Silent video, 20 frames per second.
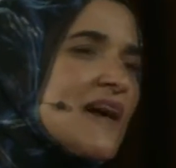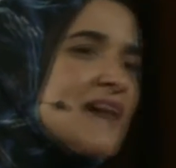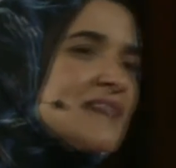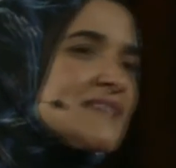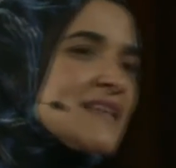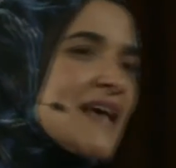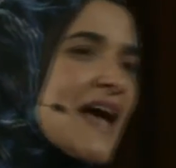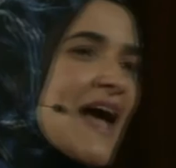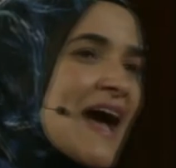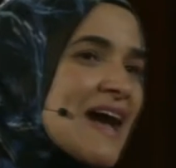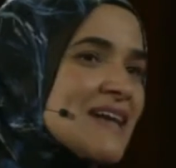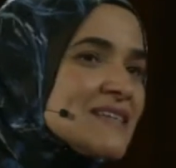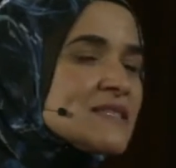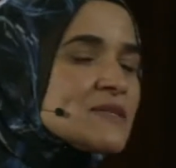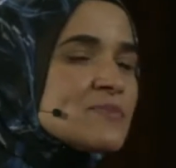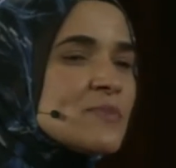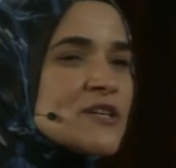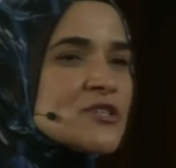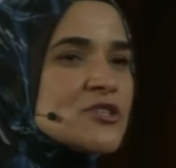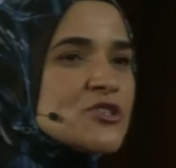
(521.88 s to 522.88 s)
has
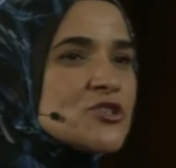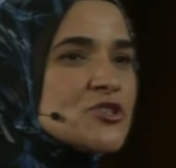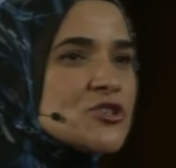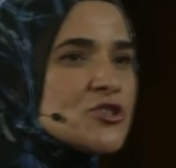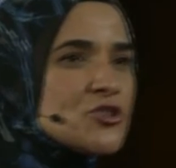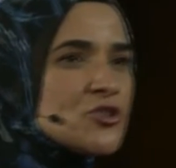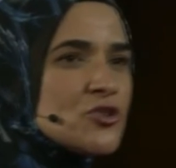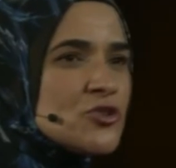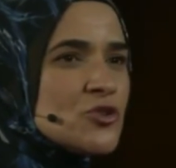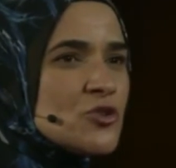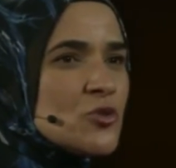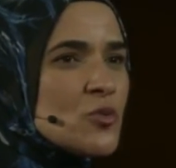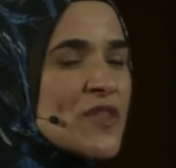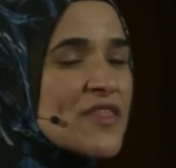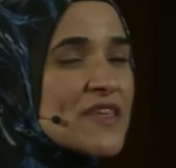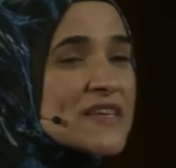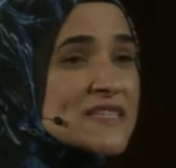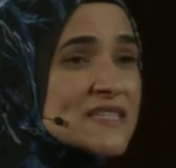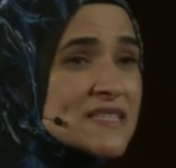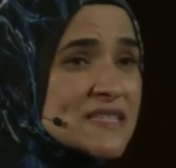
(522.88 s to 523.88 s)
as much to do with
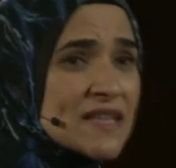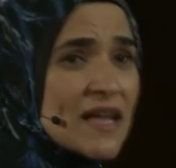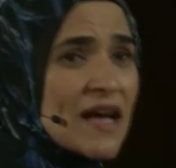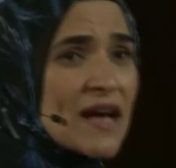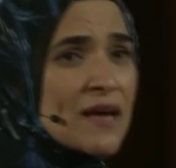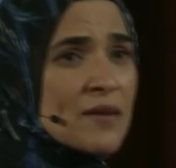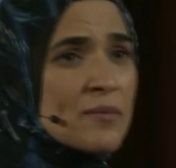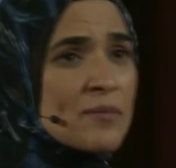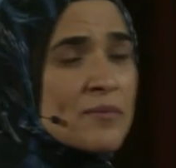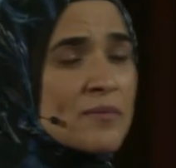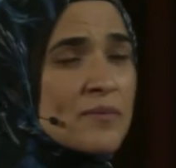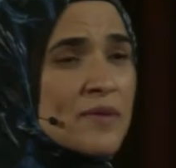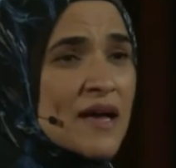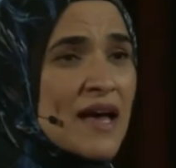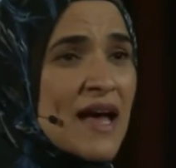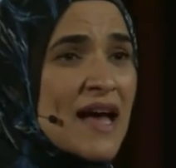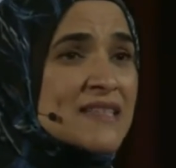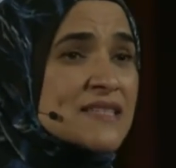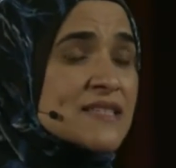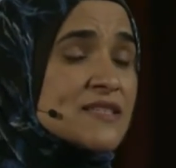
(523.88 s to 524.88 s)
Islam
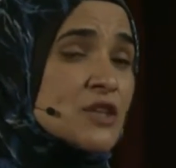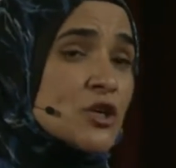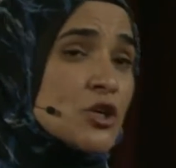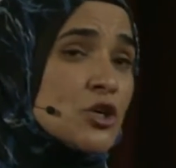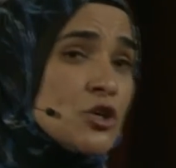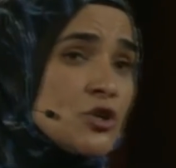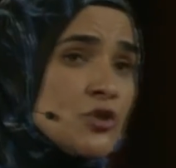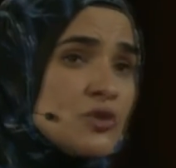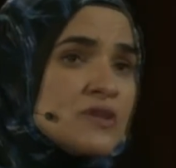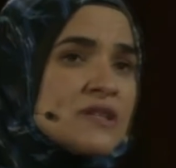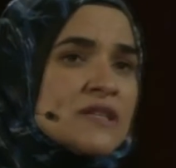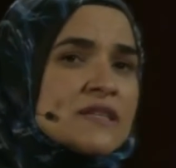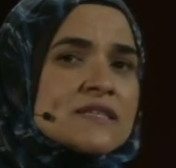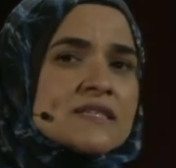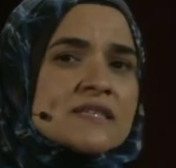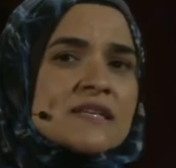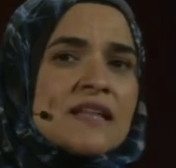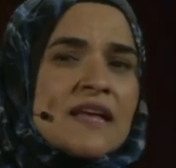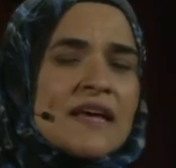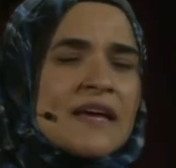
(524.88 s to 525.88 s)
as the Ku Klux
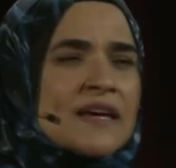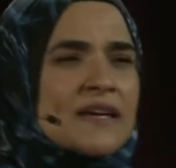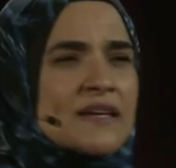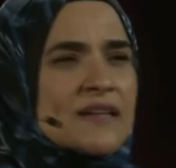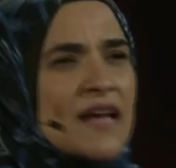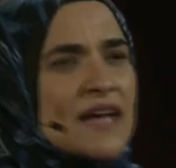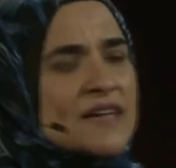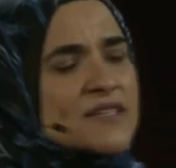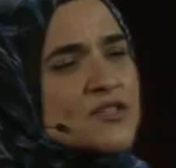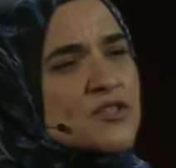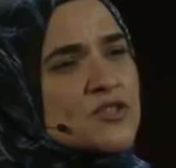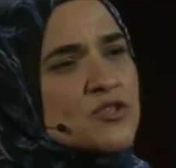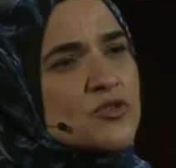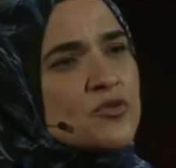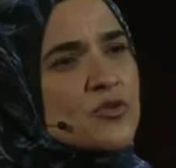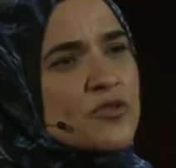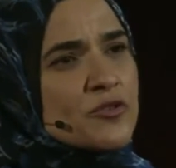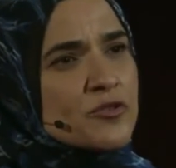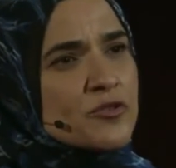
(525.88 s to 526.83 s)
Klan has to do with